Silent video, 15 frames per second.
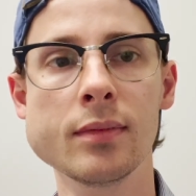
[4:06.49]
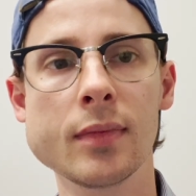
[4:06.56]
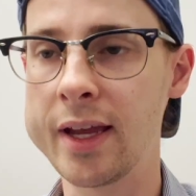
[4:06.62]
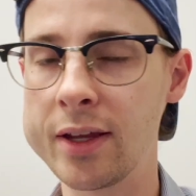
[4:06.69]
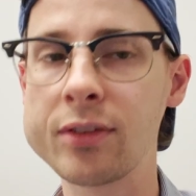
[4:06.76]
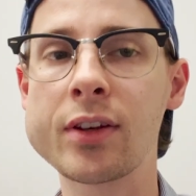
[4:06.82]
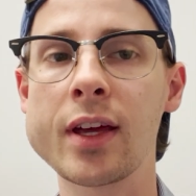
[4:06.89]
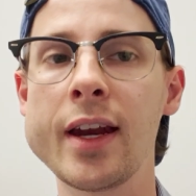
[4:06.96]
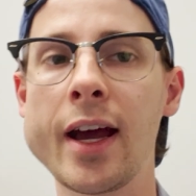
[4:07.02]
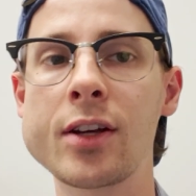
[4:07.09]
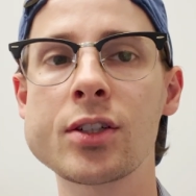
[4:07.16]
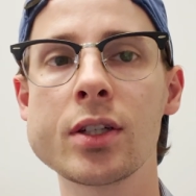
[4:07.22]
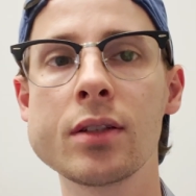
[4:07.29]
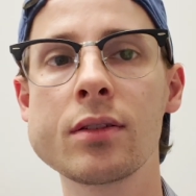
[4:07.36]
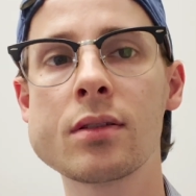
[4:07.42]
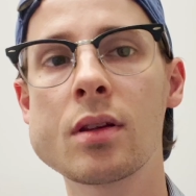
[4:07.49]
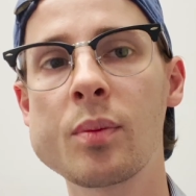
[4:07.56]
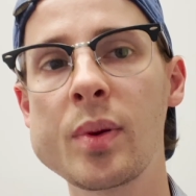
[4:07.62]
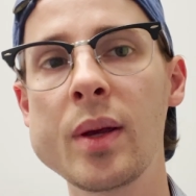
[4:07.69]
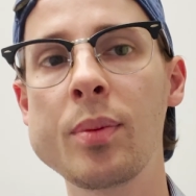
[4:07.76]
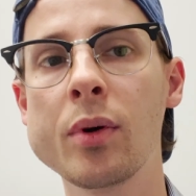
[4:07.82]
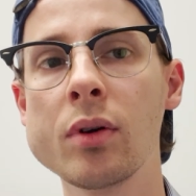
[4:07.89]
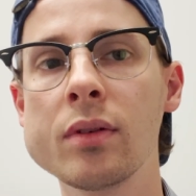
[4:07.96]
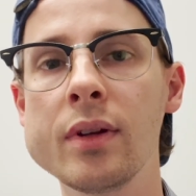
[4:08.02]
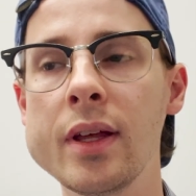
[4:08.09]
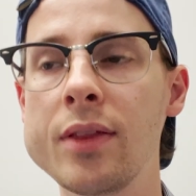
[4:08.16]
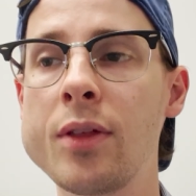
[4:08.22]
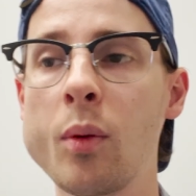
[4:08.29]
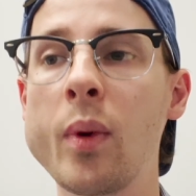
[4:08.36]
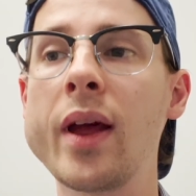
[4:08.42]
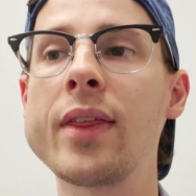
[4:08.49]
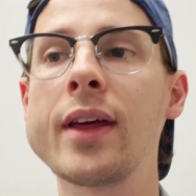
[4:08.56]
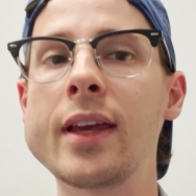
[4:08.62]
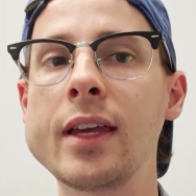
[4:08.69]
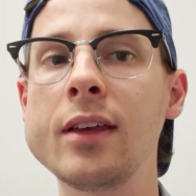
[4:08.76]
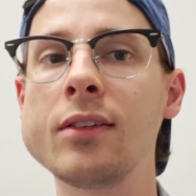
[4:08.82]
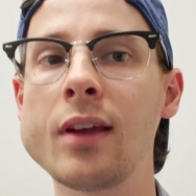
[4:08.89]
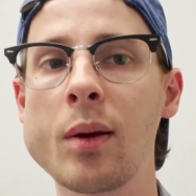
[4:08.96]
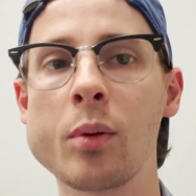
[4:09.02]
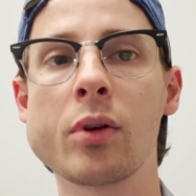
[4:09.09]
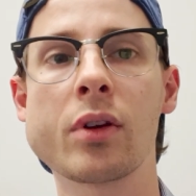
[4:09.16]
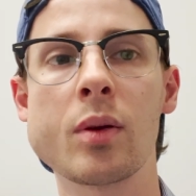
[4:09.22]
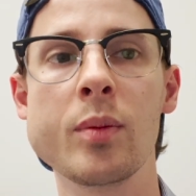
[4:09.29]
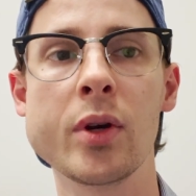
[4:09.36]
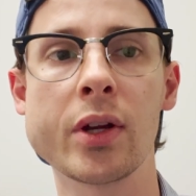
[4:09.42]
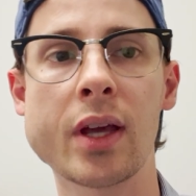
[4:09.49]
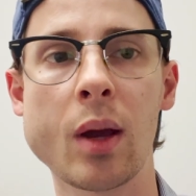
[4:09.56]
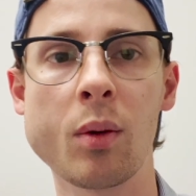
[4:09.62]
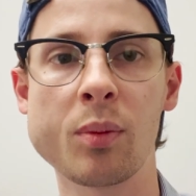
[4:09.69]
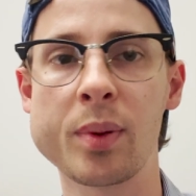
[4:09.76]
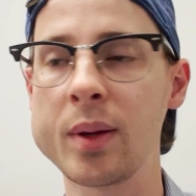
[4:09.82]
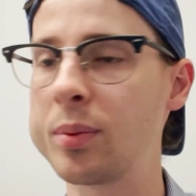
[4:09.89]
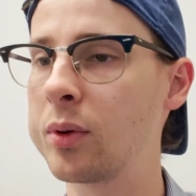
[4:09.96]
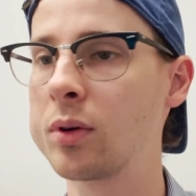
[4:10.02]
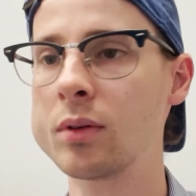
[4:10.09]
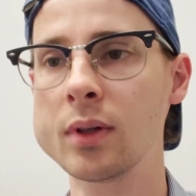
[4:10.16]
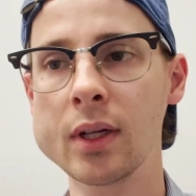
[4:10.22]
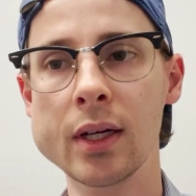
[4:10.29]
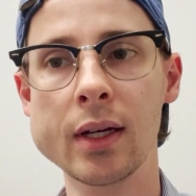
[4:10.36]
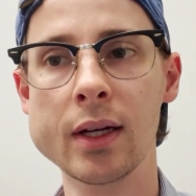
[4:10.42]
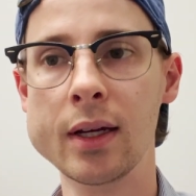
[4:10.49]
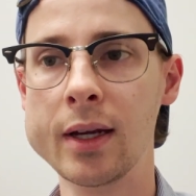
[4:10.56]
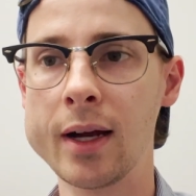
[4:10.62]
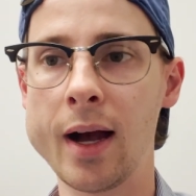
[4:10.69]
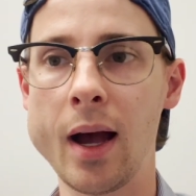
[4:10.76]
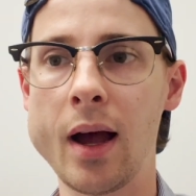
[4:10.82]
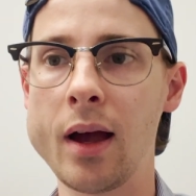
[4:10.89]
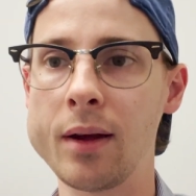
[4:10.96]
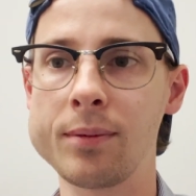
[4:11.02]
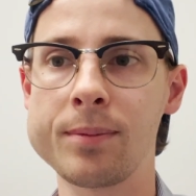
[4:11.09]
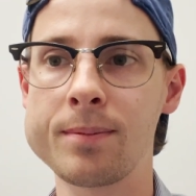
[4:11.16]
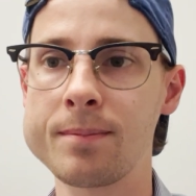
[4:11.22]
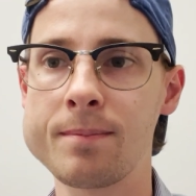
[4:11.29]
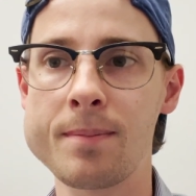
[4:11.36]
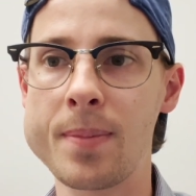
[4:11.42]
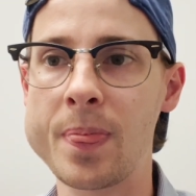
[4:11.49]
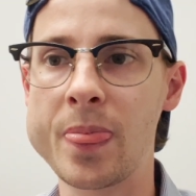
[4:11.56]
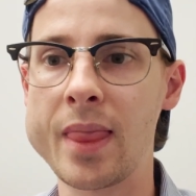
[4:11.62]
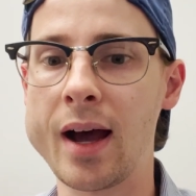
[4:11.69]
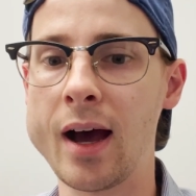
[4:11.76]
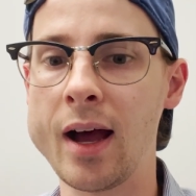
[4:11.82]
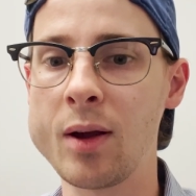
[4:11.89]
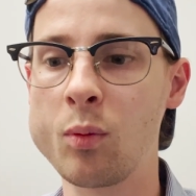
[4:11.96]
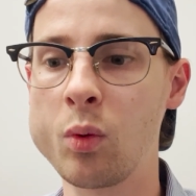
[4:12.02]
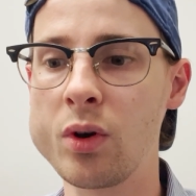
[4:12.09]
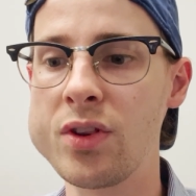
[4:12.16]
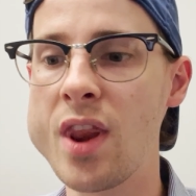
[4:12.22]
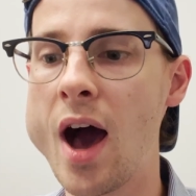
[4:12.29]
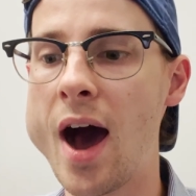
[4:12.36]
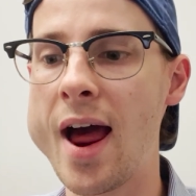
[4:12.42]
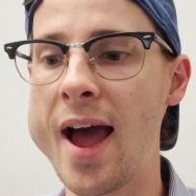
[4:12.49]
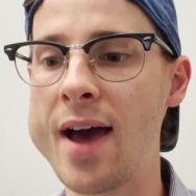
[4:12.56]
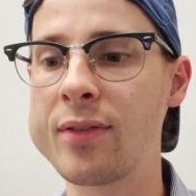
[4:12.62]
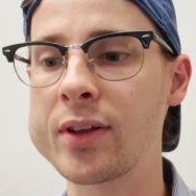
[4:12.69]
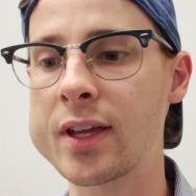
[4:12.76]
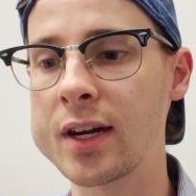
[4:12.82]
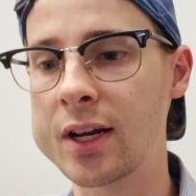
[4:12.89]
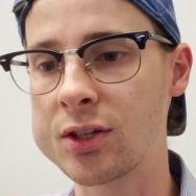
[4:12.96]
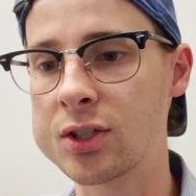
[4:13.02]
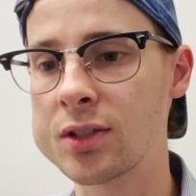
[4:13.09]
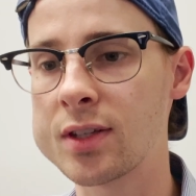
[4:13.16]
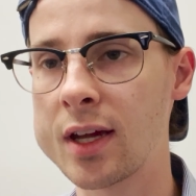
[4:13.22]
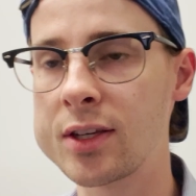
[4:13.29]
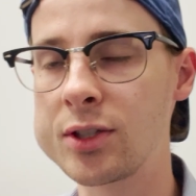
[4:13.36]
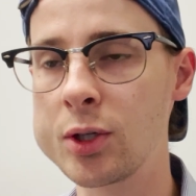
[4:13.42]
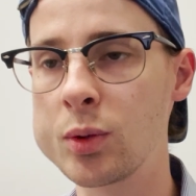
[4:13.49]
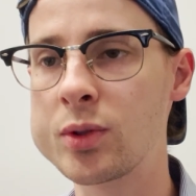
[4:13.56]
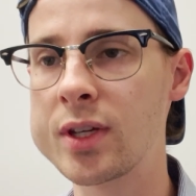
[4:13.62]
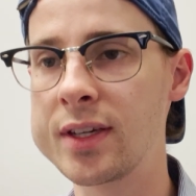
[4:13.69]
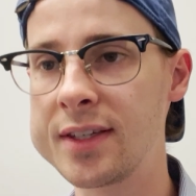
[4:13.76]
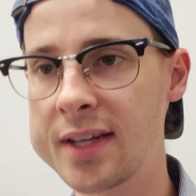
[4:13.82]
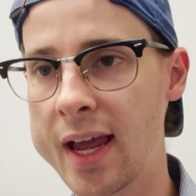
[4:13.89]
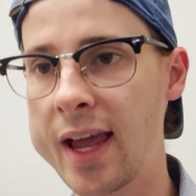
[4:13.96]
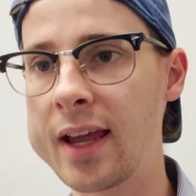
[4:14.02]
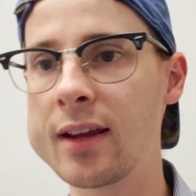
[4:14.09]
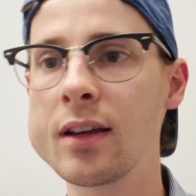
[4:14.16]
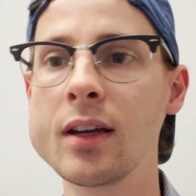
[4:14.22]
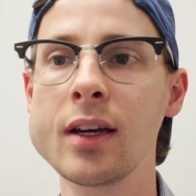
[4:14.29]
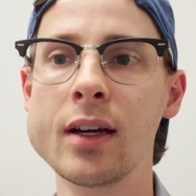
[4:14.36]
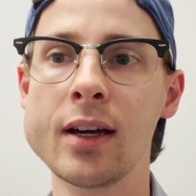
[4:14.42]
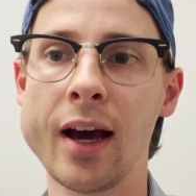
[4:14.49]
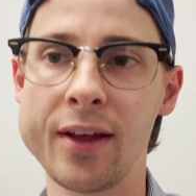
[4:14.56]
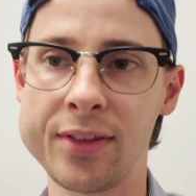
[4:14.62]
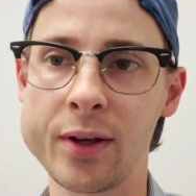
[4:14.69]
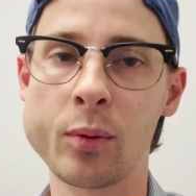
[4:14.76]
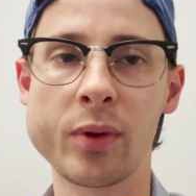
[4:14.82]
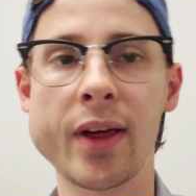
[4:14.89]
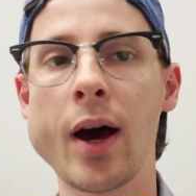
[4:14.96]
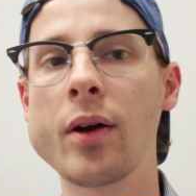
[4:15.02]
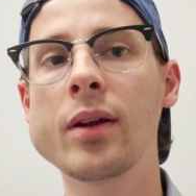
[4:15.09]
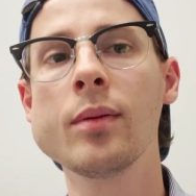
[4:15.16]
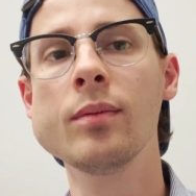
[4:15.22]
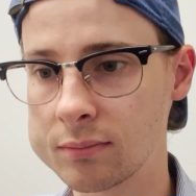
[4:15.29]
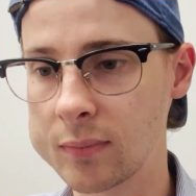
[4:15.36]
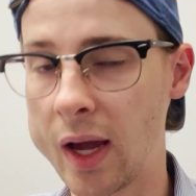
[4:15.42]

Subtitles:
His connections to people and the way that he's able to communicate with people, I would not have the connections that I do today, I think, without him.